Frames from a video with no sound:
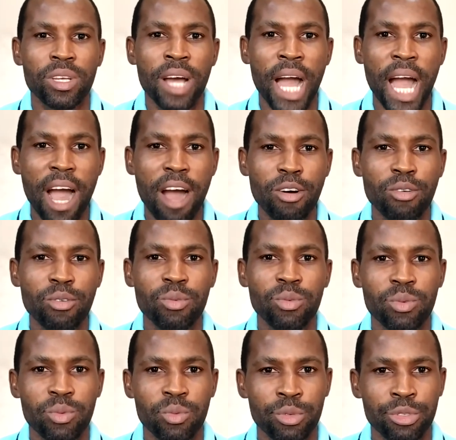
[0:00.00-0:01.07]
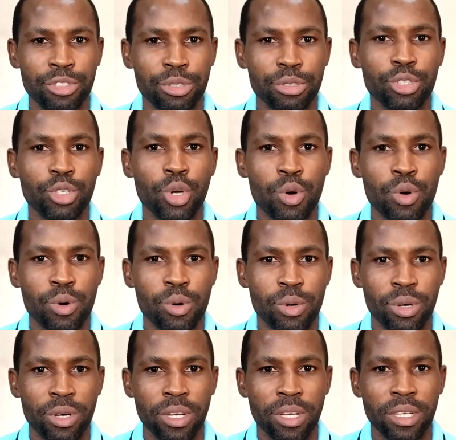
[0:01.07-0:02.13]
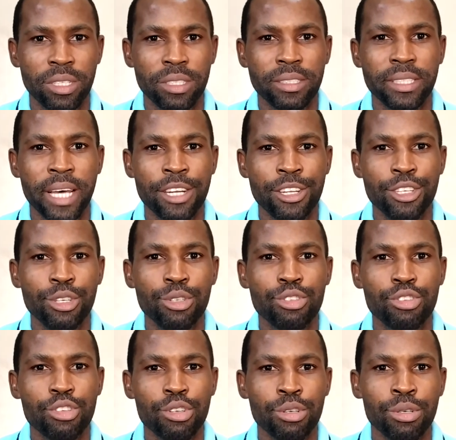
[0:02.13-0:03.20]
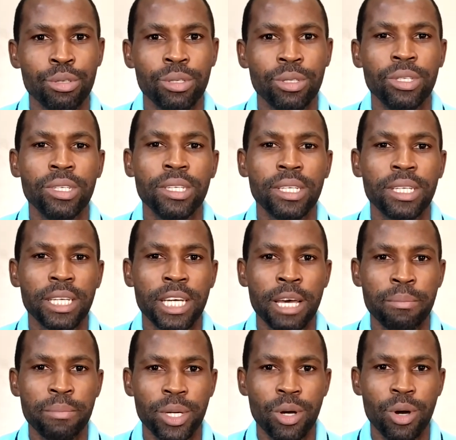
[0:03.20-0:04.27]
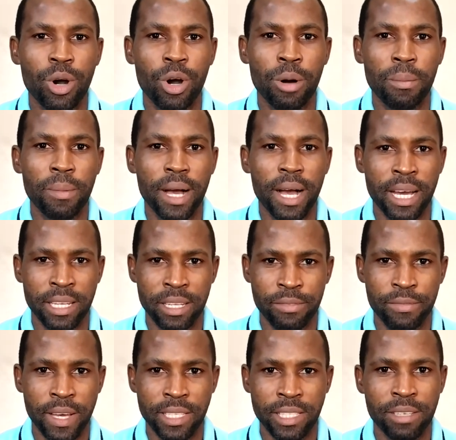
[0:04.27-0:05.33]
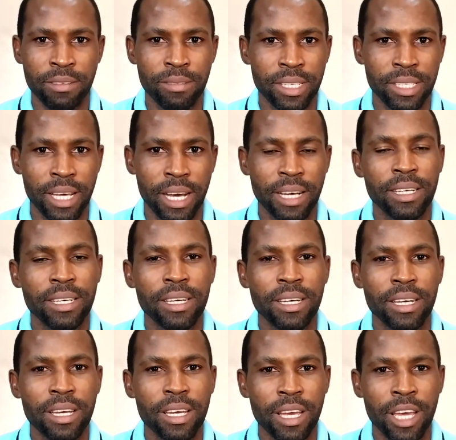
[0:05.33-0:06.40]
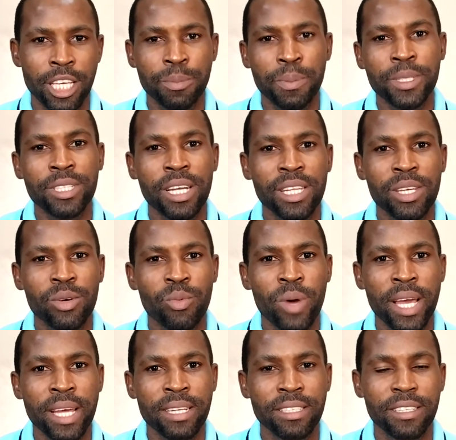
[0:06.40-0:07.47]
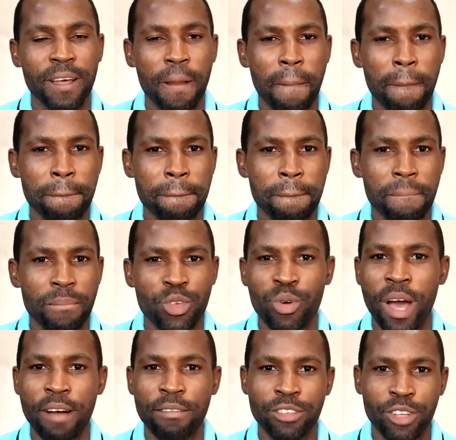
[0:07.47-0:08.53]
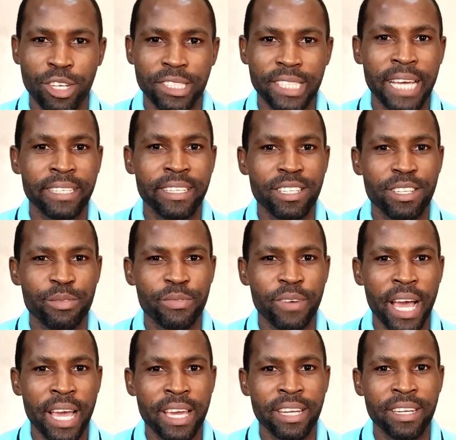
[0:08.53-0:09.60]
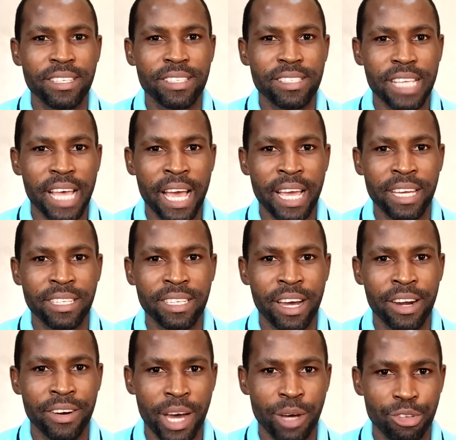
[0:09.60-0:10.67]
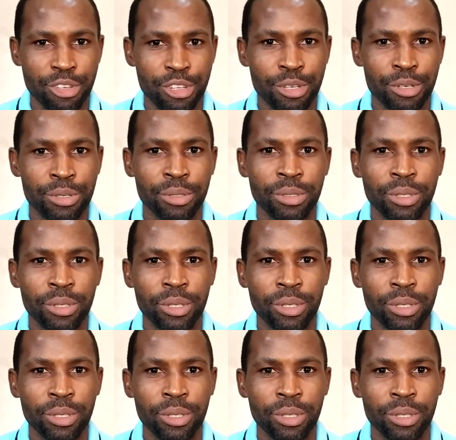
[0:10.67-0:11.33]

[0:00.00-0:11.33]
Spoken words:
how would you know that you too can become an effective leader? Especially when you have not identified any sign around you